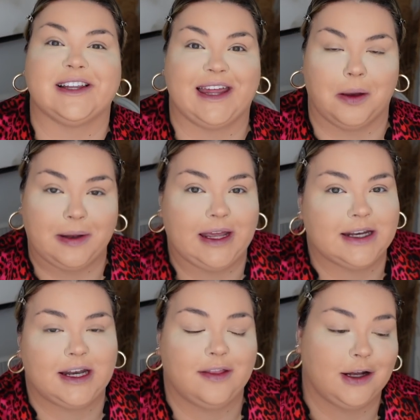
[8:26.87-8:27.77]

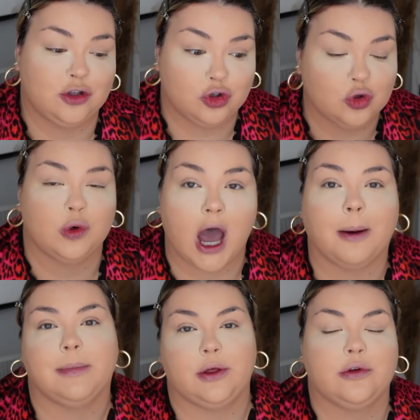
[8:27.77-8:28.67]
laminated and they do
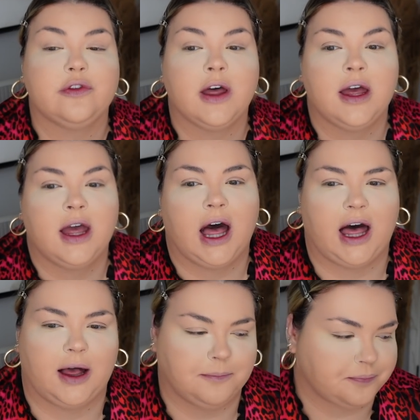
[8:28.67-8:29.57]
not move.
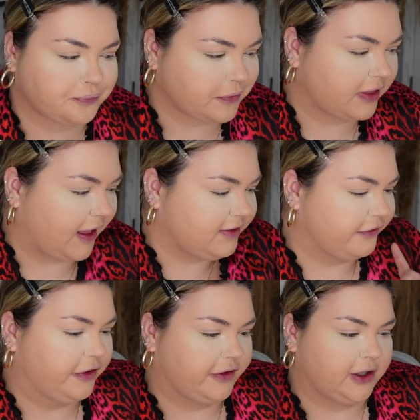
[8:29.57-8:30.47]
Um, that's a
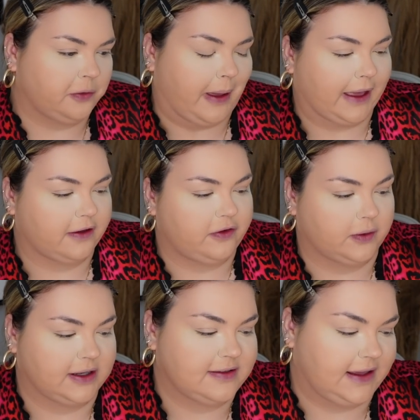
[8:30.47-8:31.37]
few videos back if you
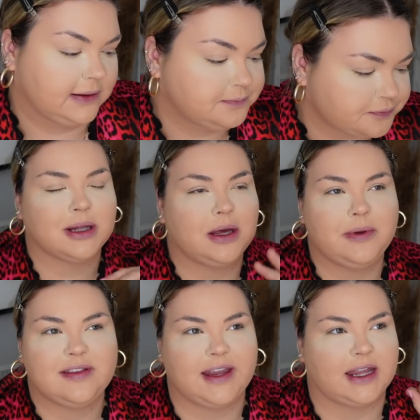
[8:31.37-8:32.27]
wanna see. But like
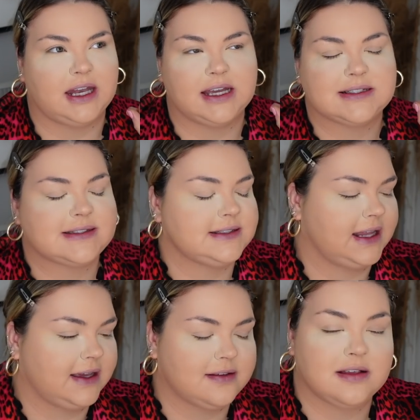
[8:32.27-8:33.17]
we stand NYX.
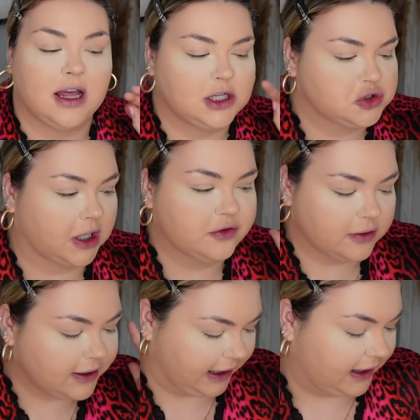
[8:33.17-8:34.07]
NYX
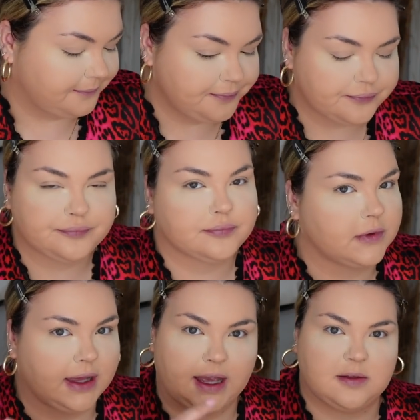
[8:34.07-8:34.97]
drugstore game
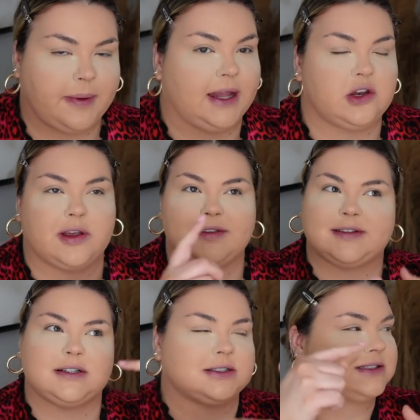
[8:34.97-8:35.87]
has been just